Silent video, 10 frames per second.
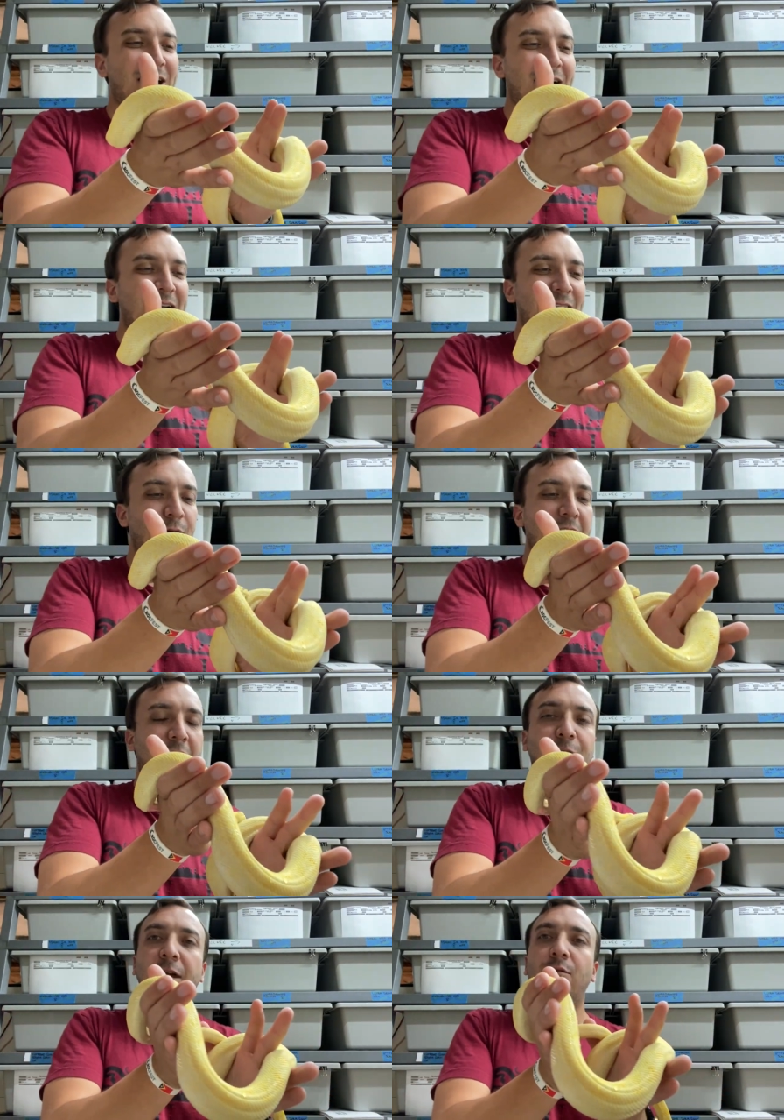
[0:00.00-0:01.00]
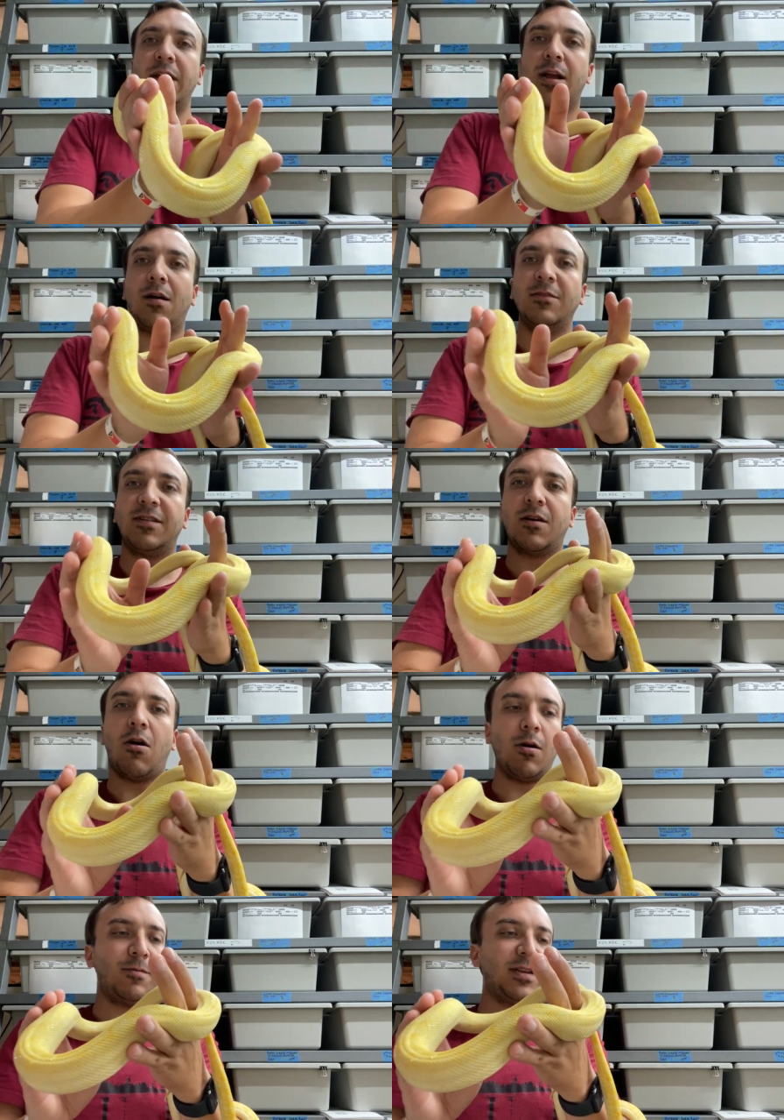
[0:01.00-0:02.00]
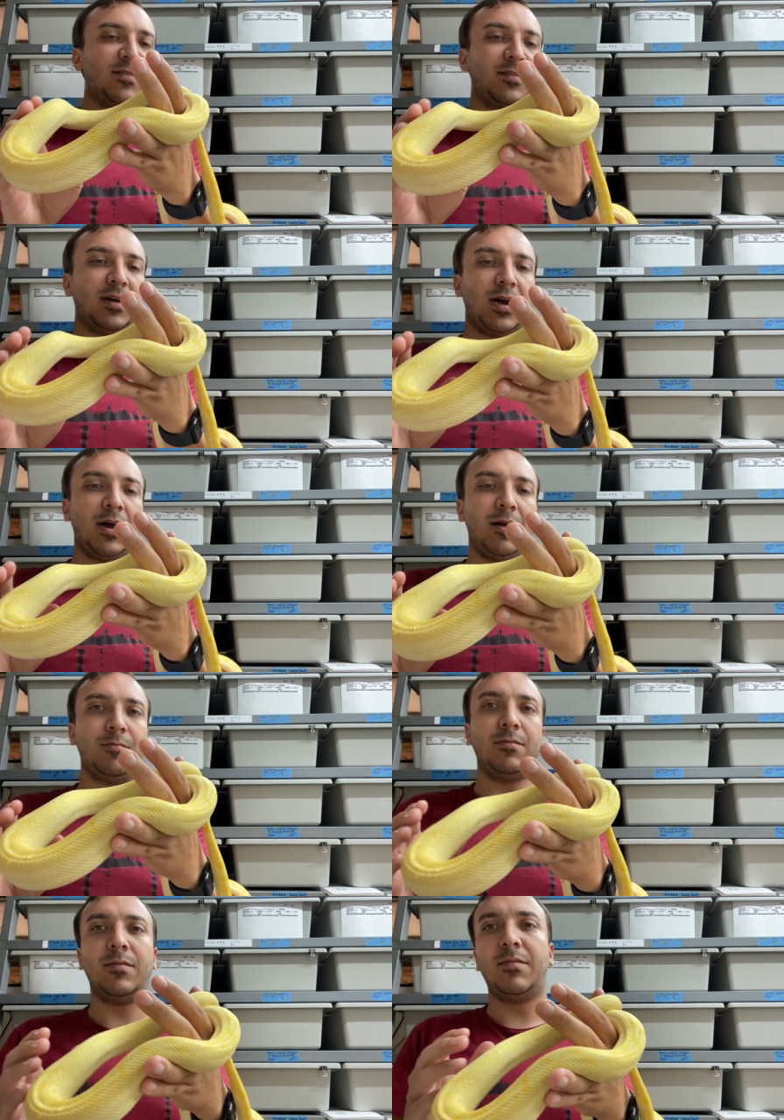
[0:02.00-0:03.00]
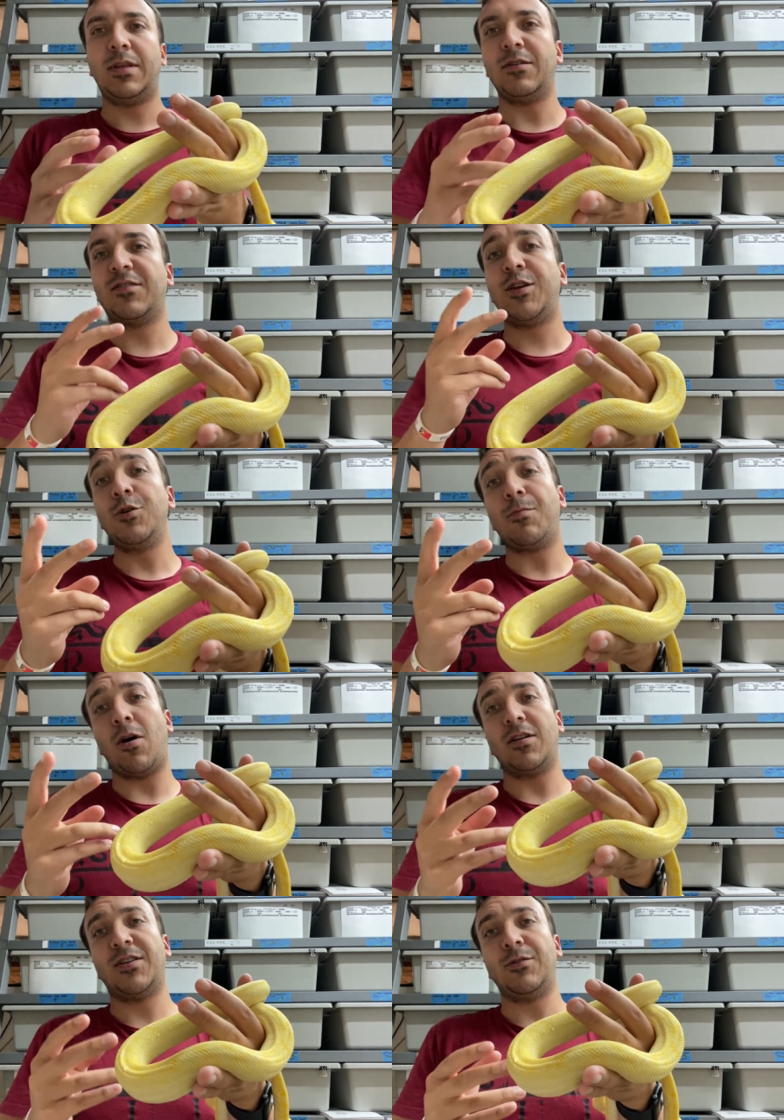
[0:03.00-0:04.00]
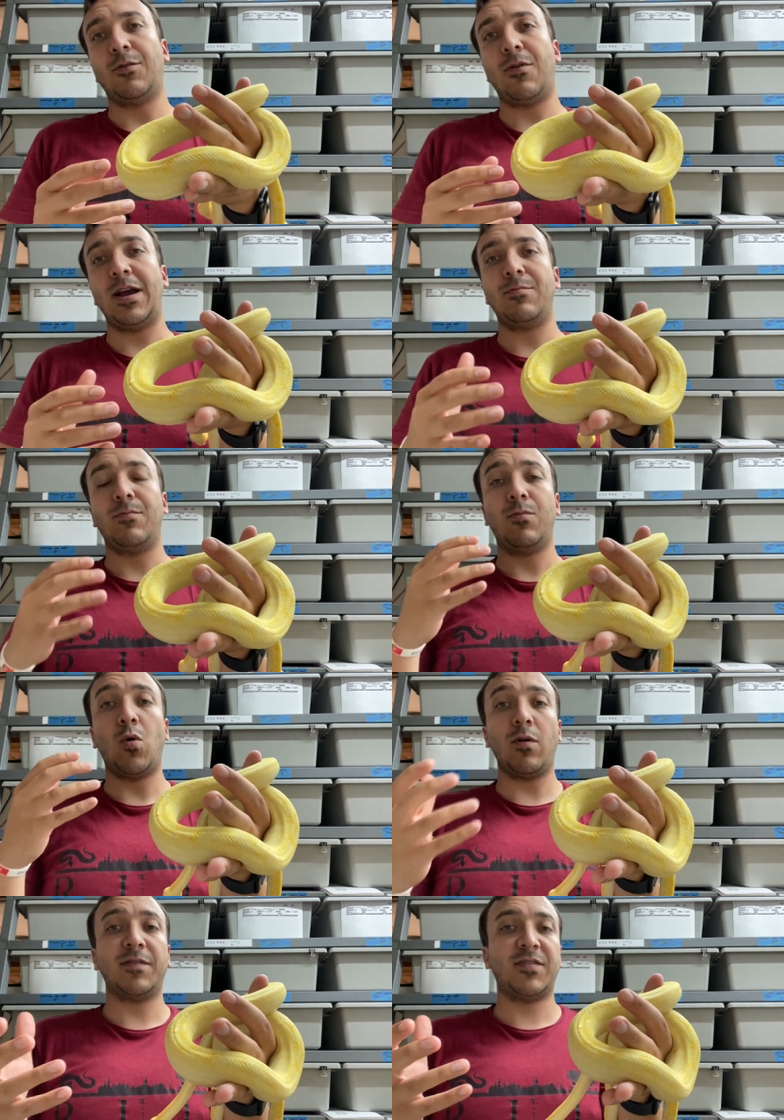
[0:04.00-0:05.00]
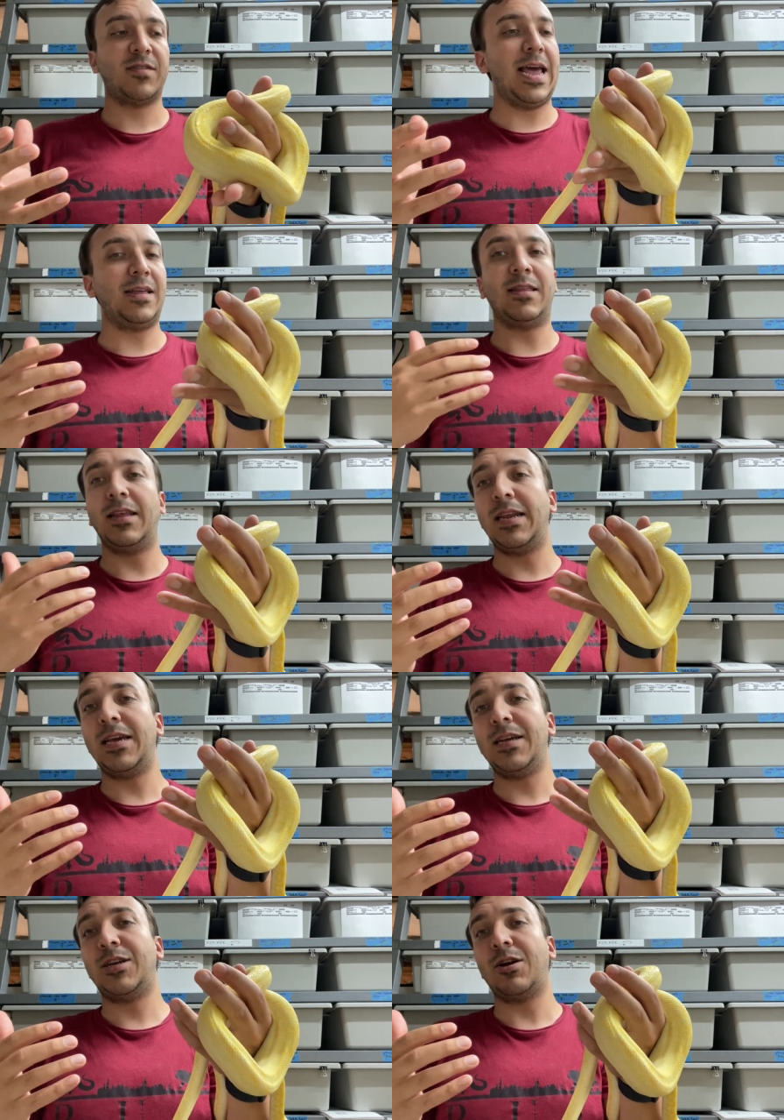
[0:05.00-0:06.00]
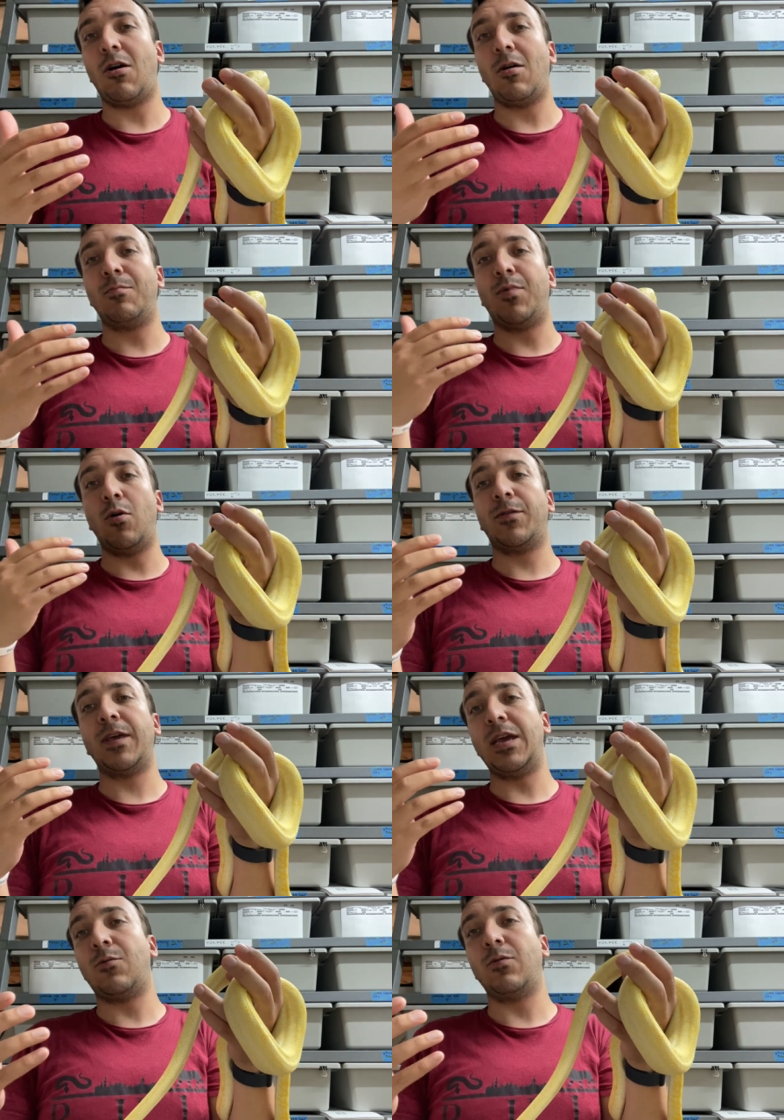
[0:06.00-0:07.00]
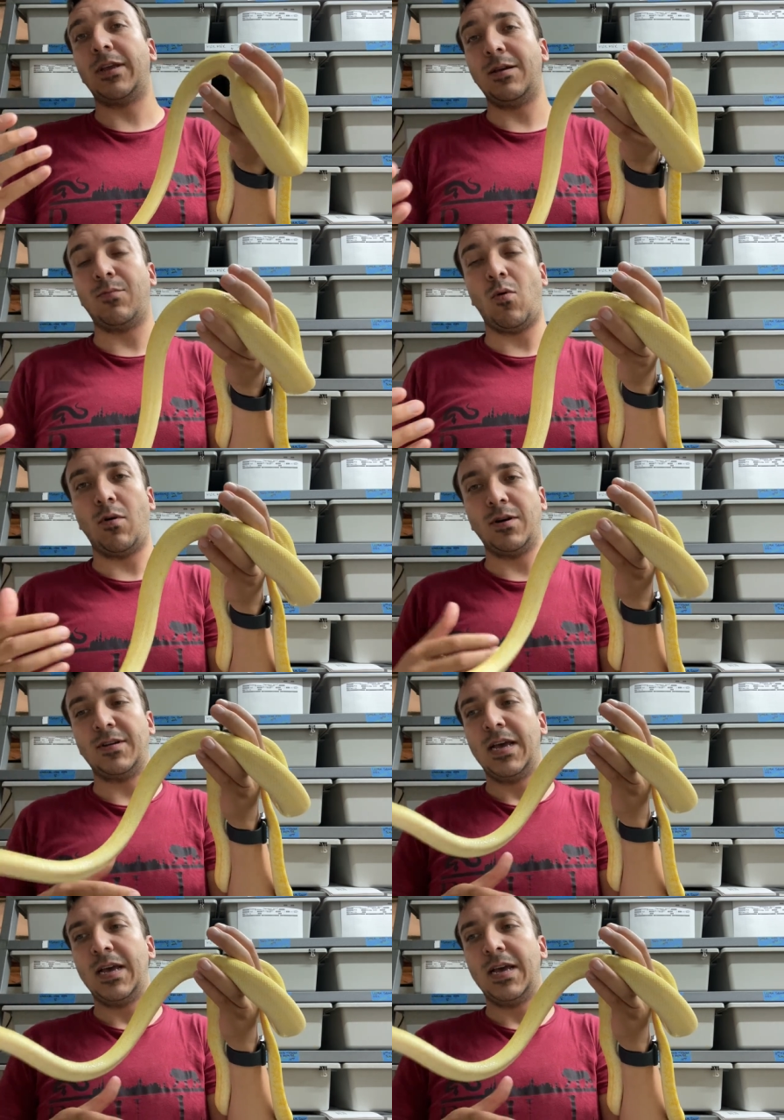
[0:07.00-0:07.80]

uh, anyway, I think when it comes to carpets, um, there's two parts to it, right? Morphs and lineage are both equally important.